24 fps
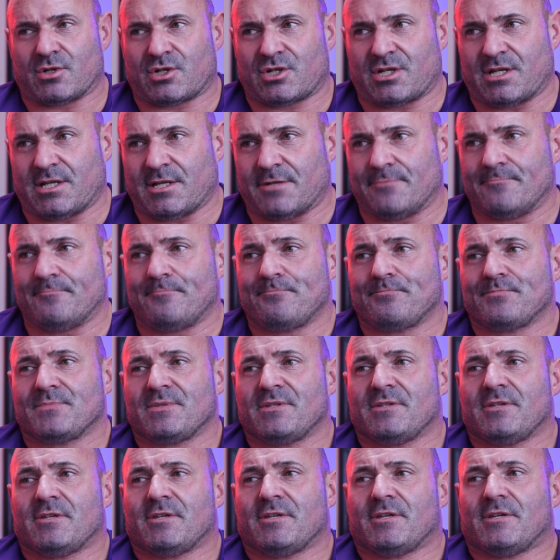machine.
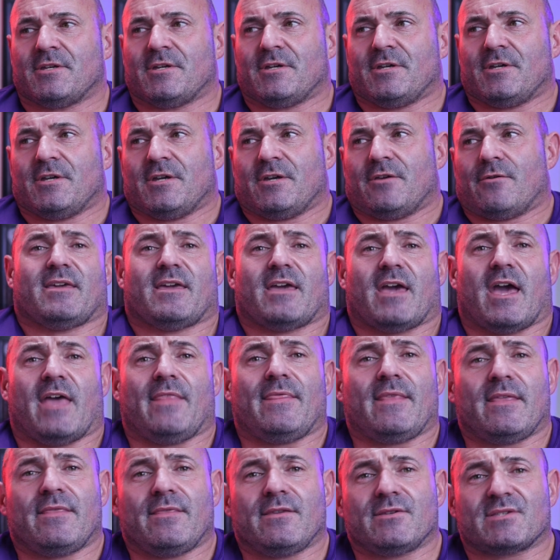
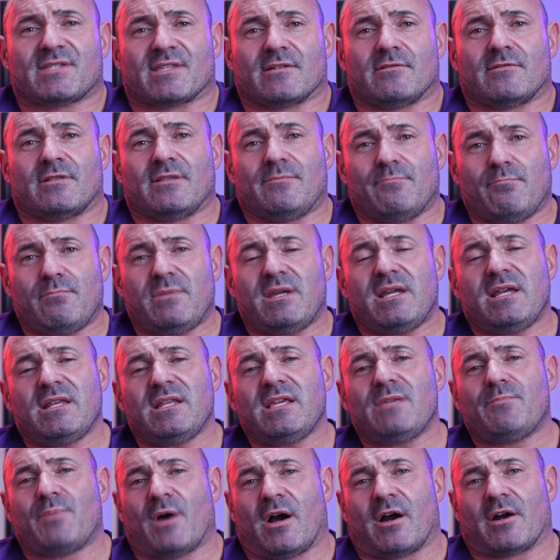And then there's the
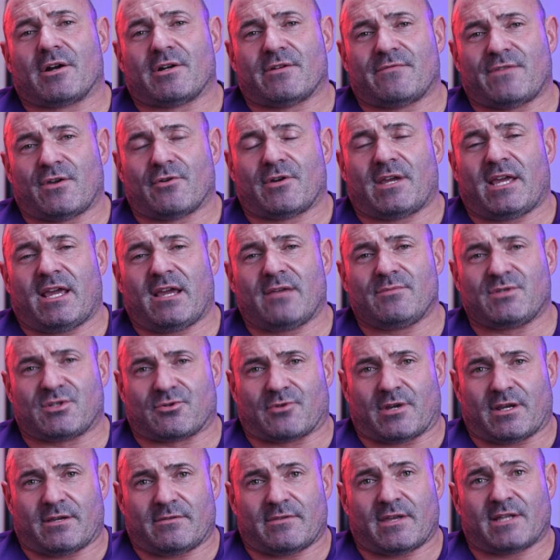meaty part of your
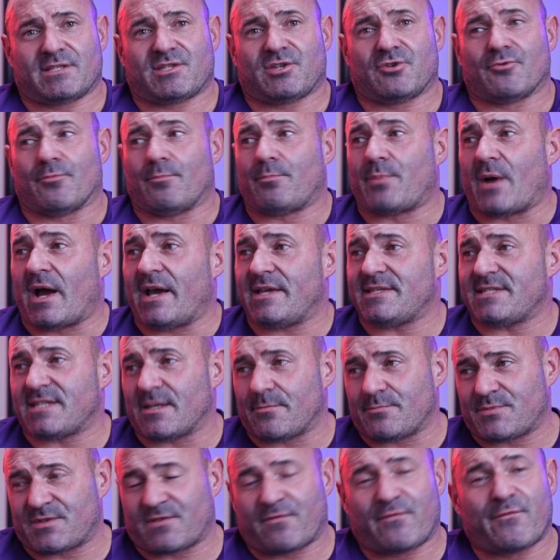hamstring. That's your
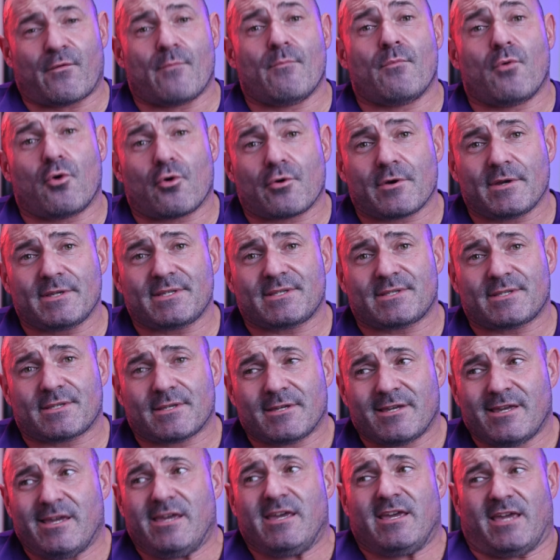biceps
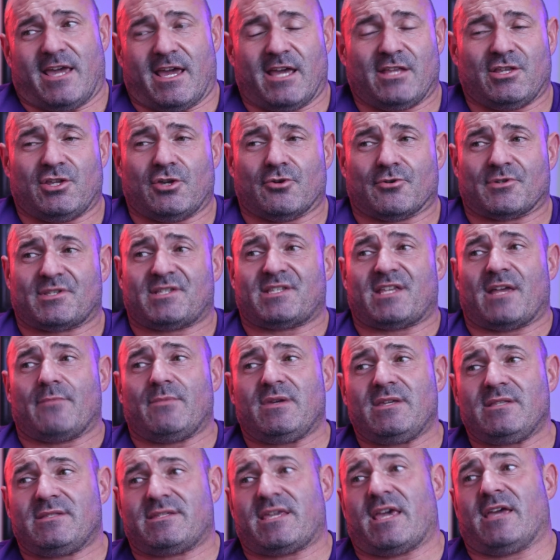femoris and your
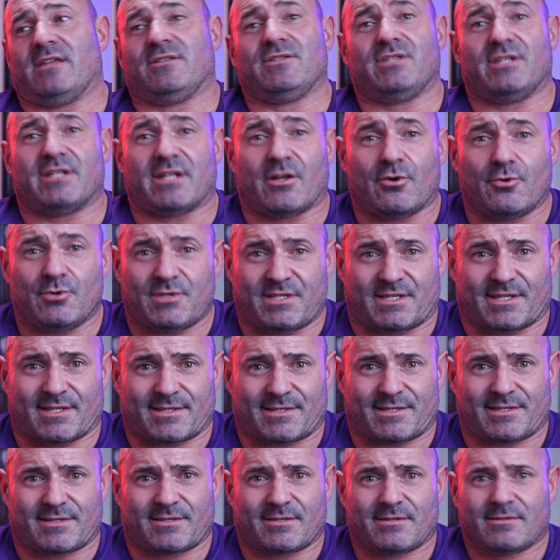
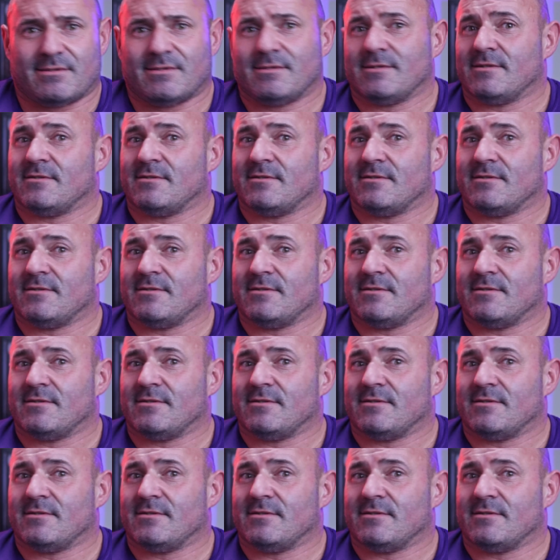semitendinosus.